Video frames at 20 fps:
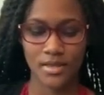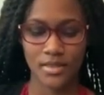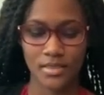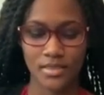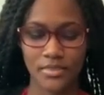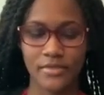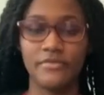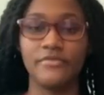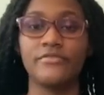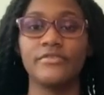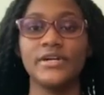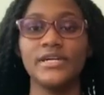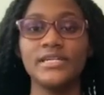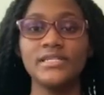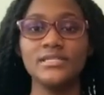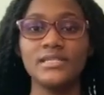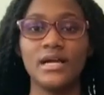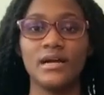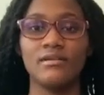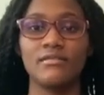the phrase
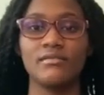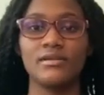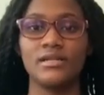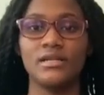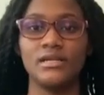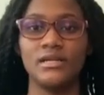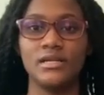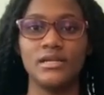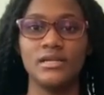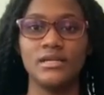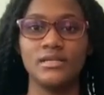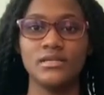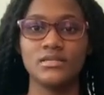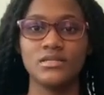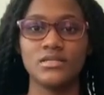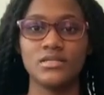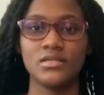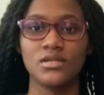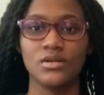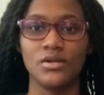that really
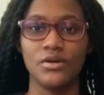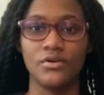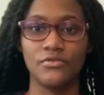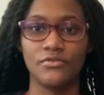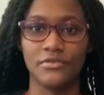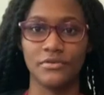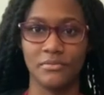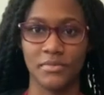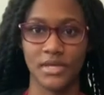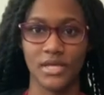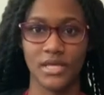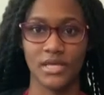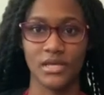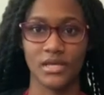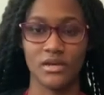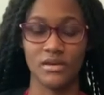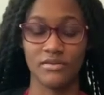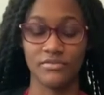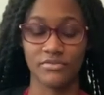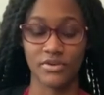stood out for me
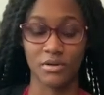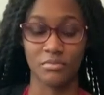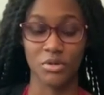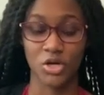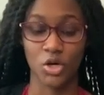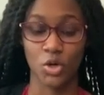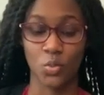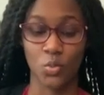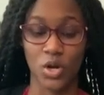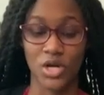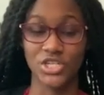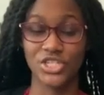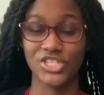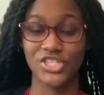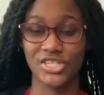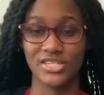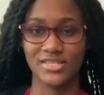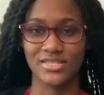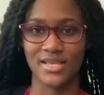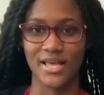from what she
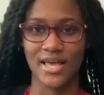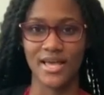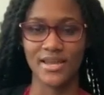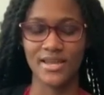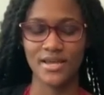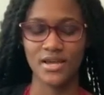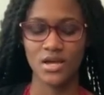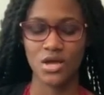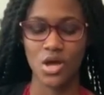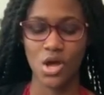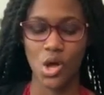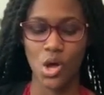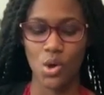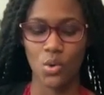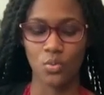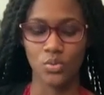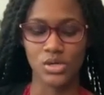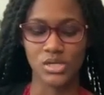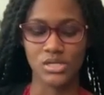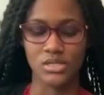said
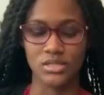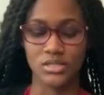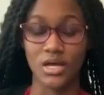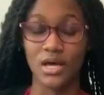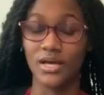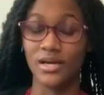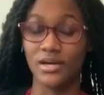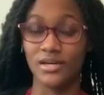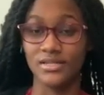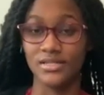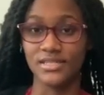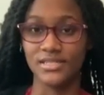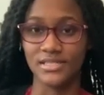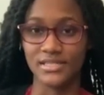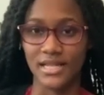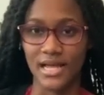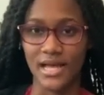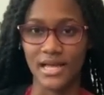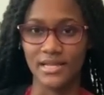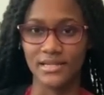was, I
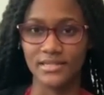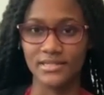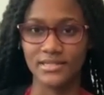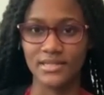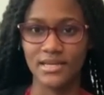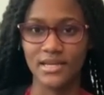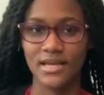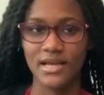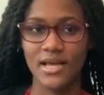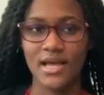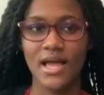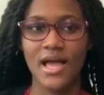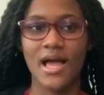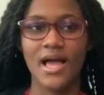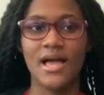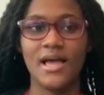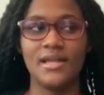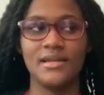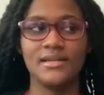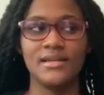understand.
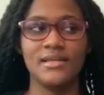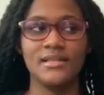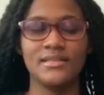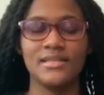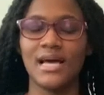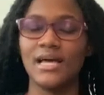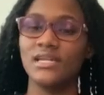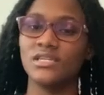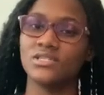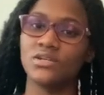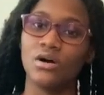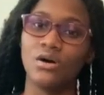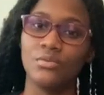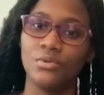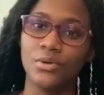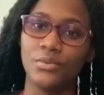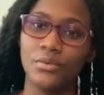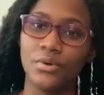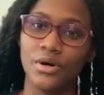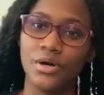And that is all we
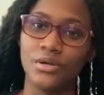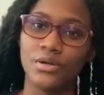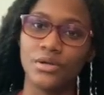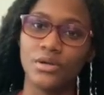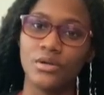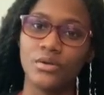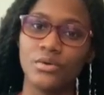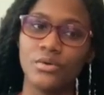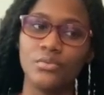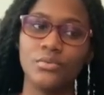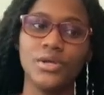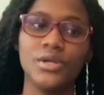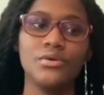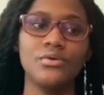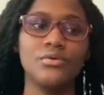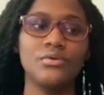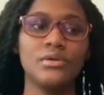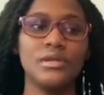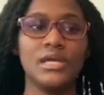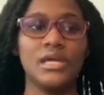want. We
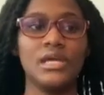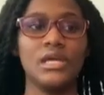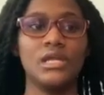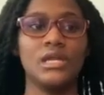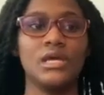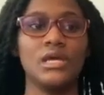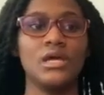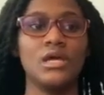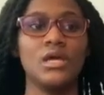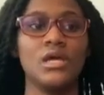don't need